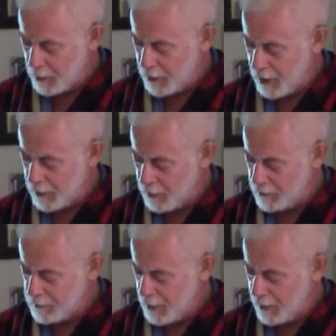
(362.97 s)
caught
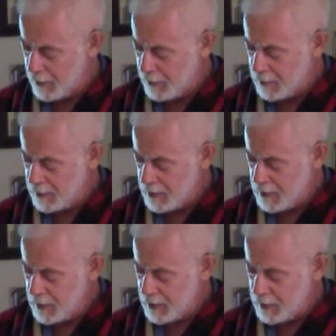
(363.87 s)
on fire.
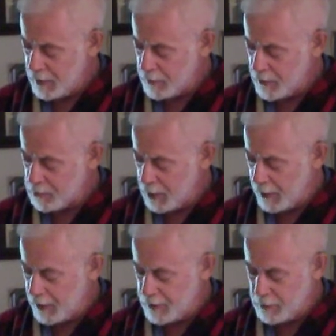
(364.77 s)
Yet this
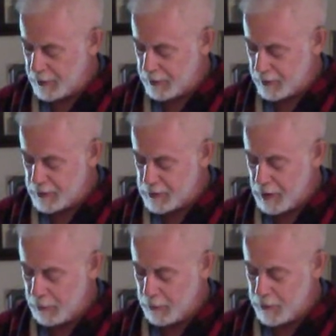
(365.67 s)
blaze was
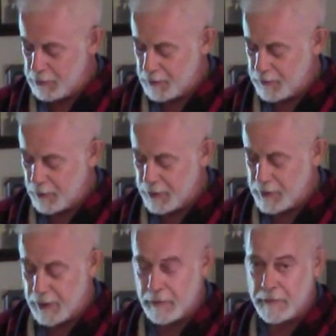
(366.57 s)
extinguished before
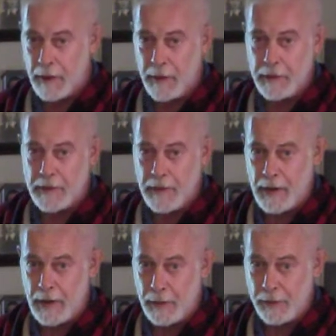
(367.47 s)
setting fire to the
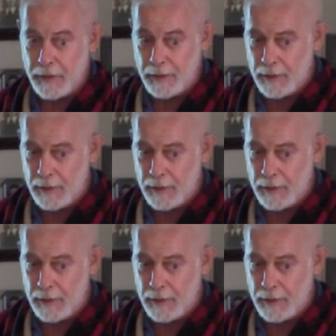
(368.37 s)
house.